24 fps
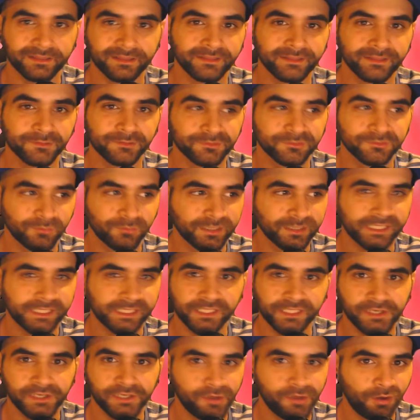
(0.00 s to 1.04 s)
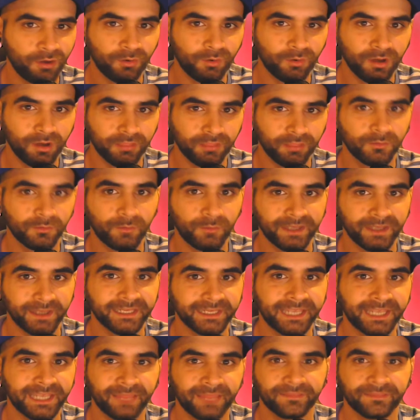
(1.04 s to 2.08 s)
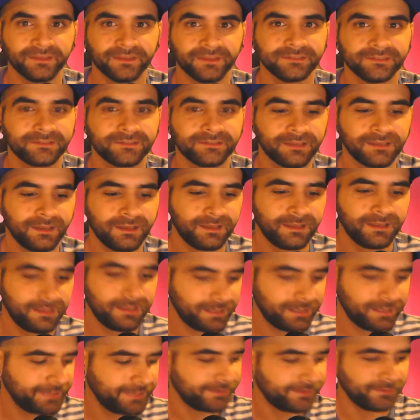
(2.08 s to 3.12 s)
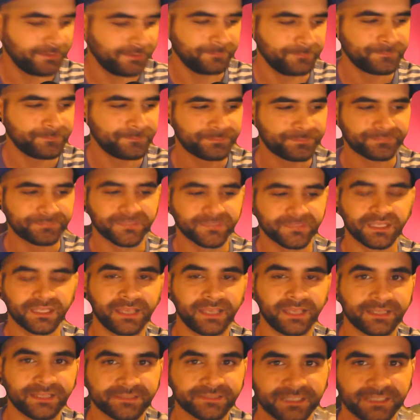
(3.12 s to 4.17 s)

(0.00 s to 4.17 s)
then there was really no other way to get this. And yeah, it's